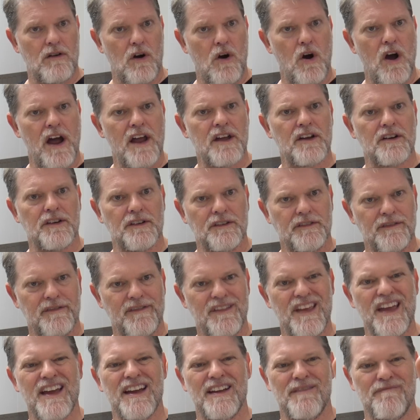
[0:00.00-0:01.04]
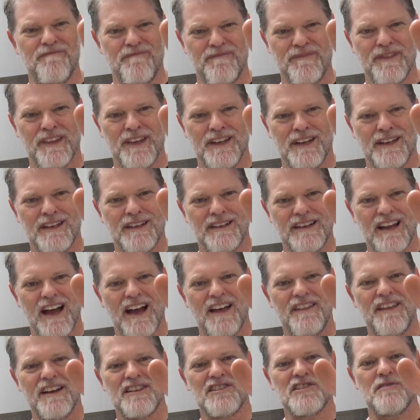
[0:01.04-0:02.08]
Oh, hang on,
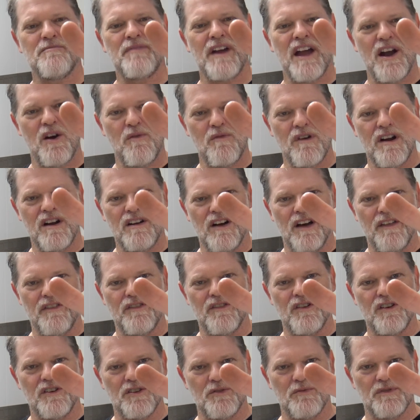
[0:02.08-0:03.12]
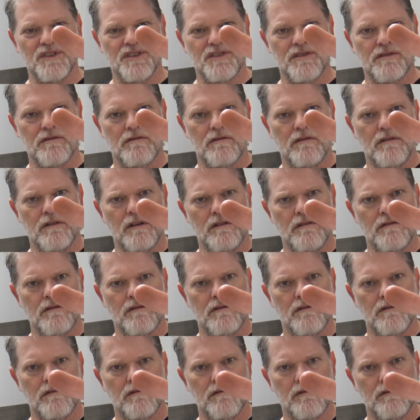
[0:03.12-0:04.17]
yeah. That's about where I thought it
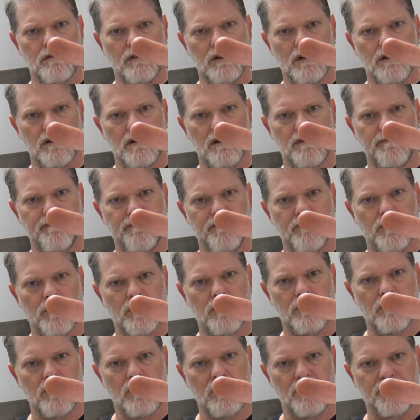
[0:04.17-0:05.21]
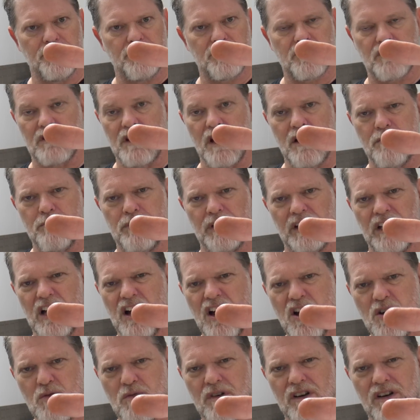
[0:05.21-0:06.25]
was. It's going
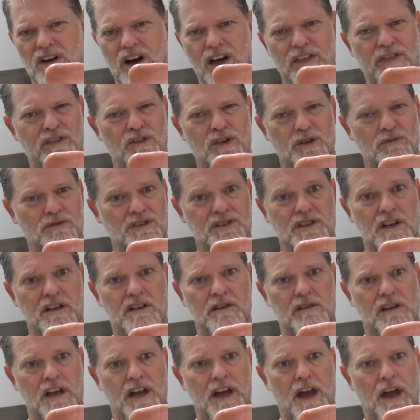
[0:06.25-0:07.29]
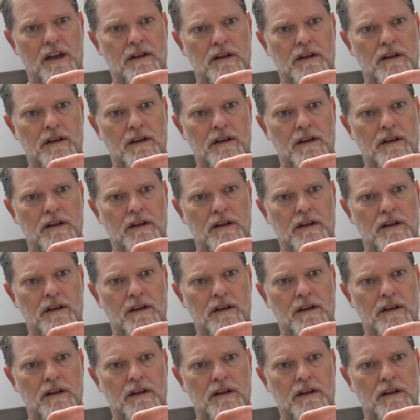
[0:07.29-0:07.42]
below where I thought it was gonna go.